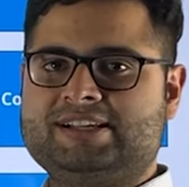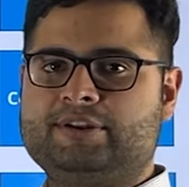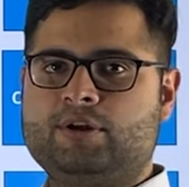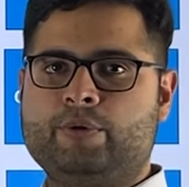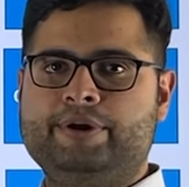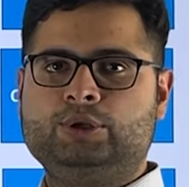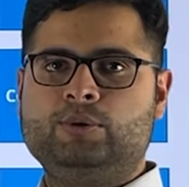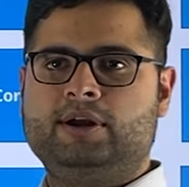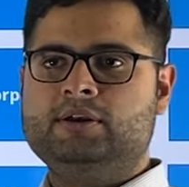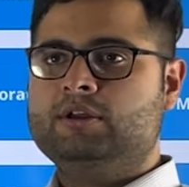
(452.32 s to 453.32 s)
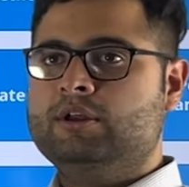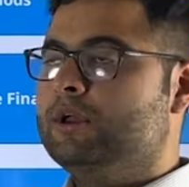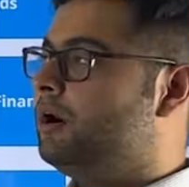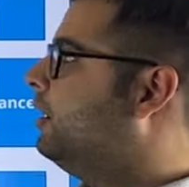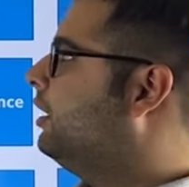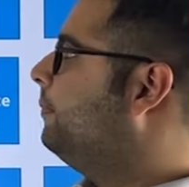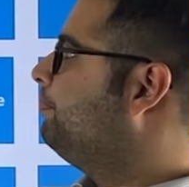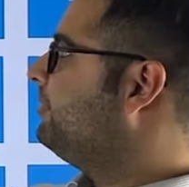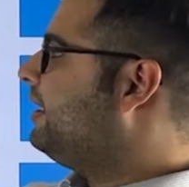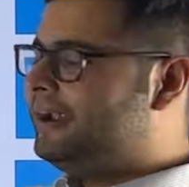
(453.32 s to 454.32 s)
that you are going to learn,
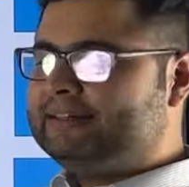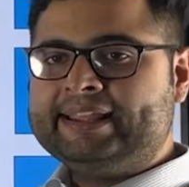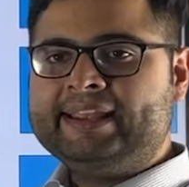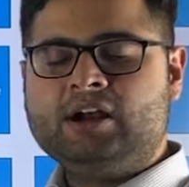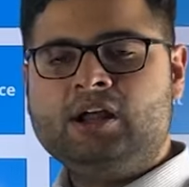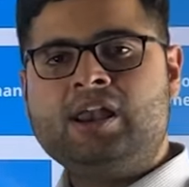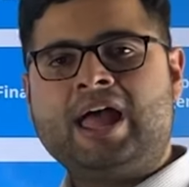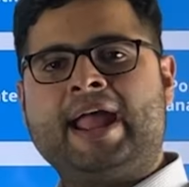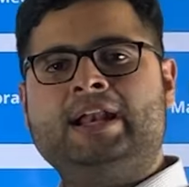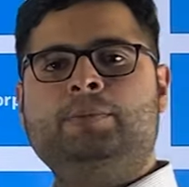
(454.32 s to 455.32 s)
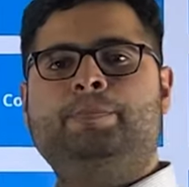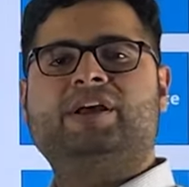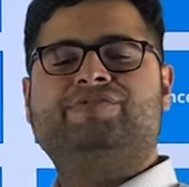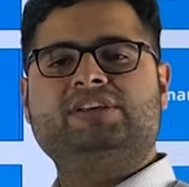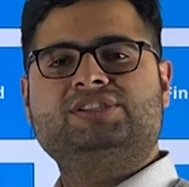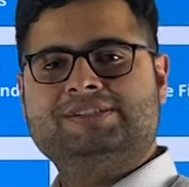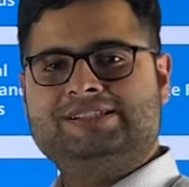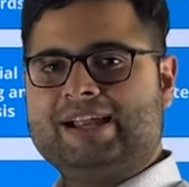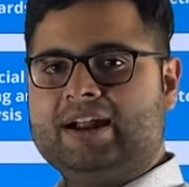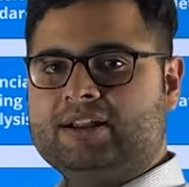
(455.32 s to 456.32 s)
ethical and professional
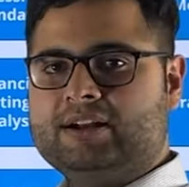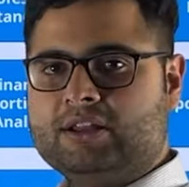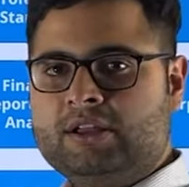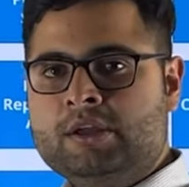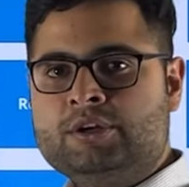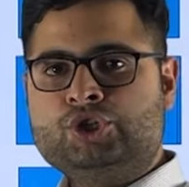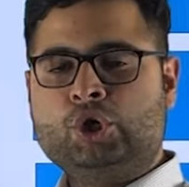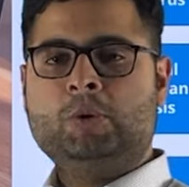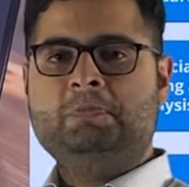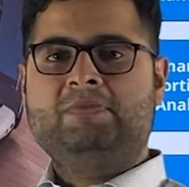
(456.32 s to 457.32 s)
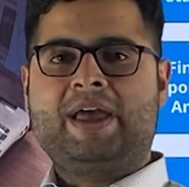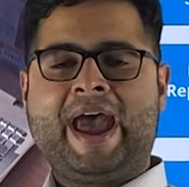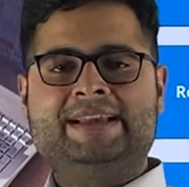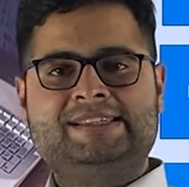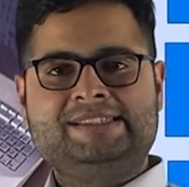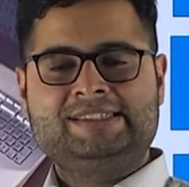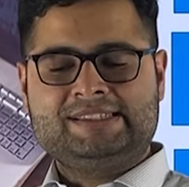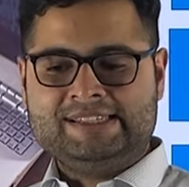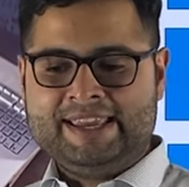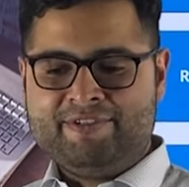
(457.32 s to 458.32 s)
standard. So as a
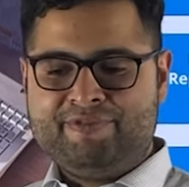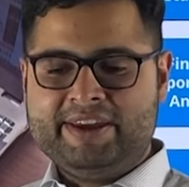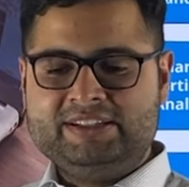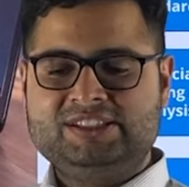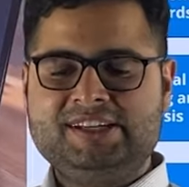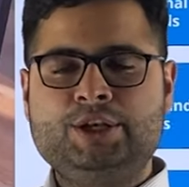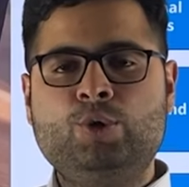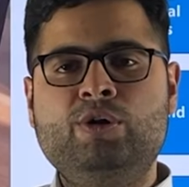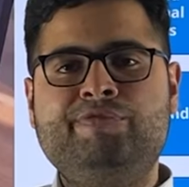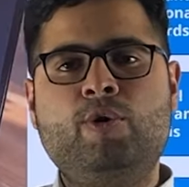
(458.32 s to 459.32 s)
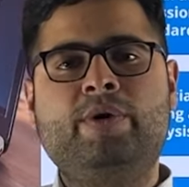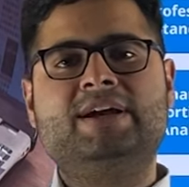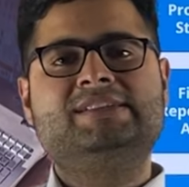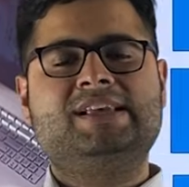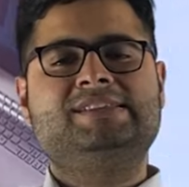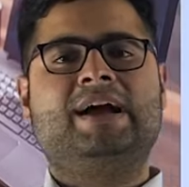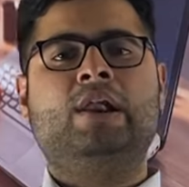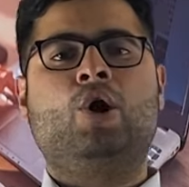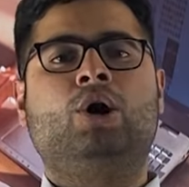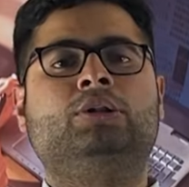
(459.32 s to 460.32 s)
CFA institute focuses a
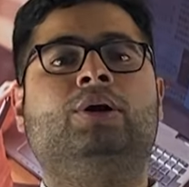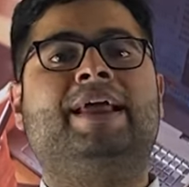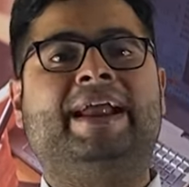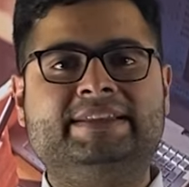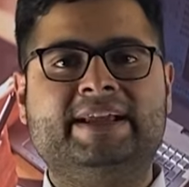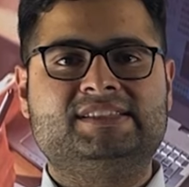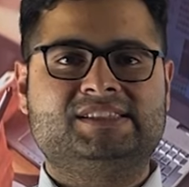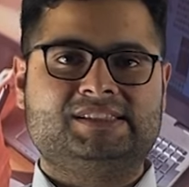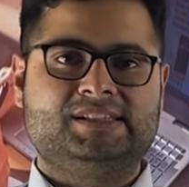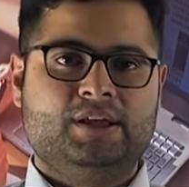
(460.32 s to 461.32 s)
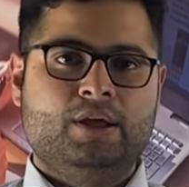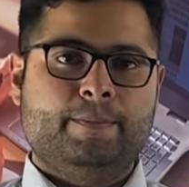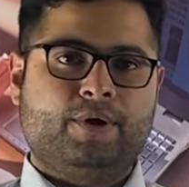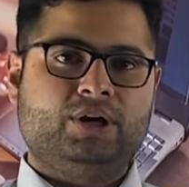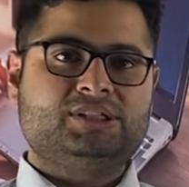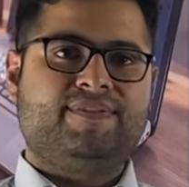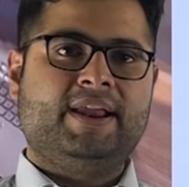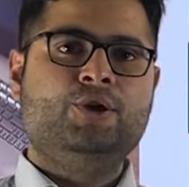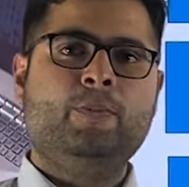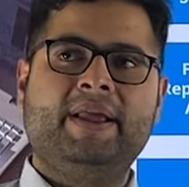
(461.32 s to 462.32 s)
lot on ethics. Because
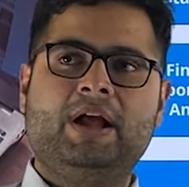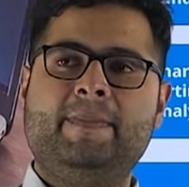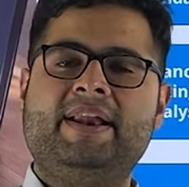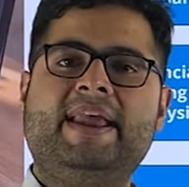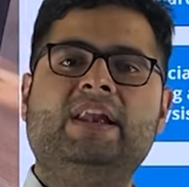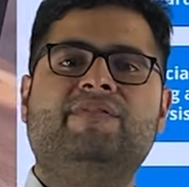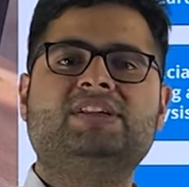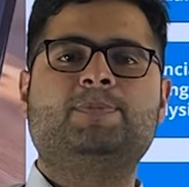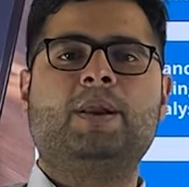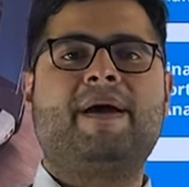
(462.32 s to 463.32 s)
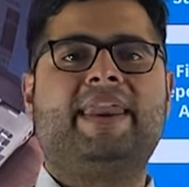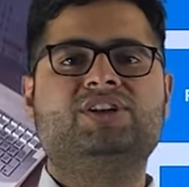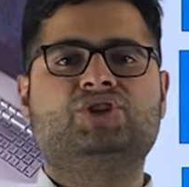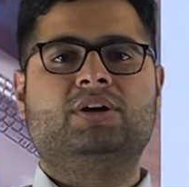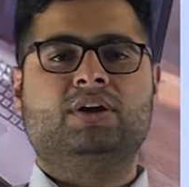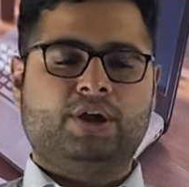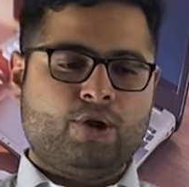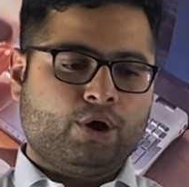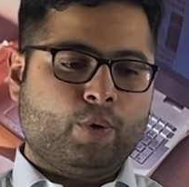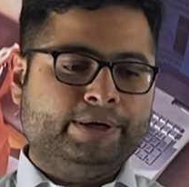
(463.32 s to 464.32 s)
when you become an investment manager,
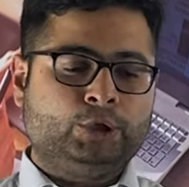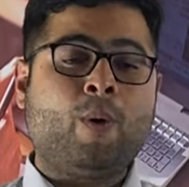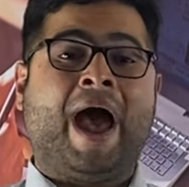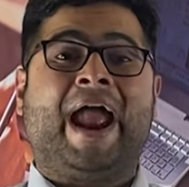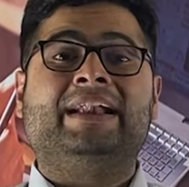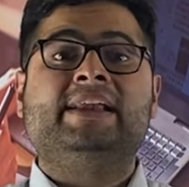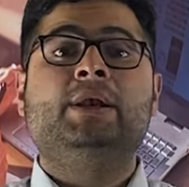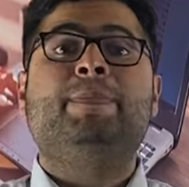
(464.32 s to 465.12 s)
you are going to handle